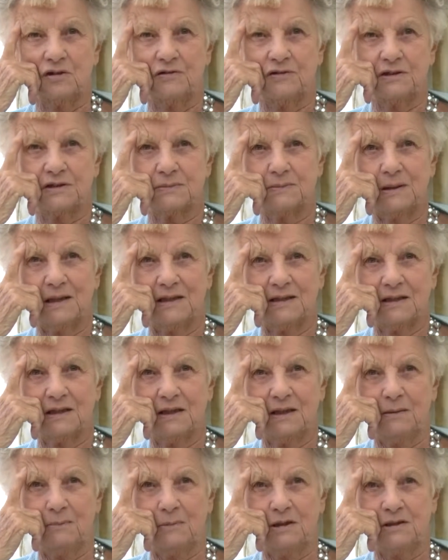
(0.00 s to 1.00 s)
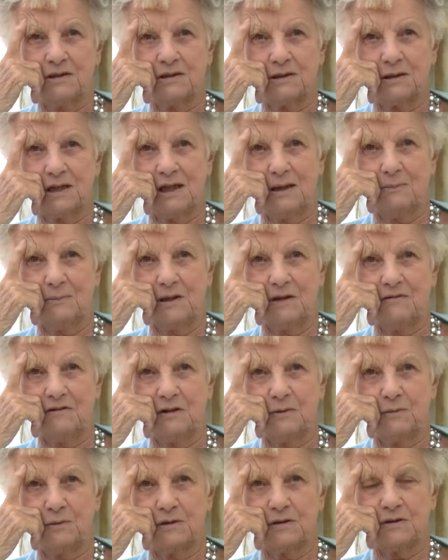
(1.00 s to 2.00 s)
and this man came in to get
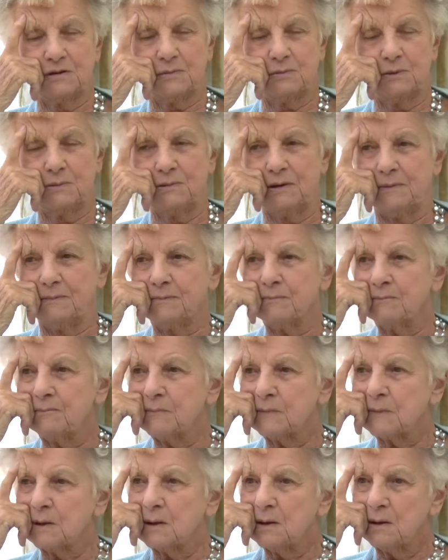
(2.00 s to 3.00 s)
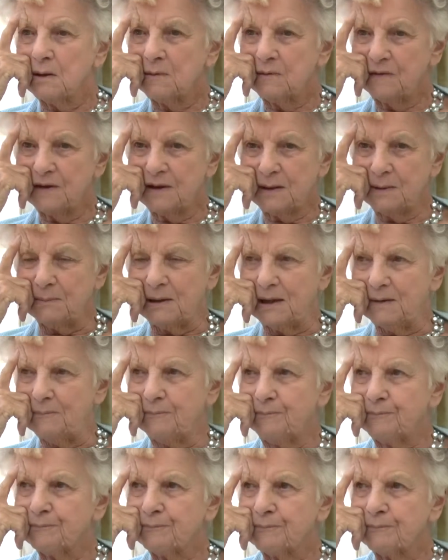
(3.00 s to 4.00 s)
married with this woman. Funny man.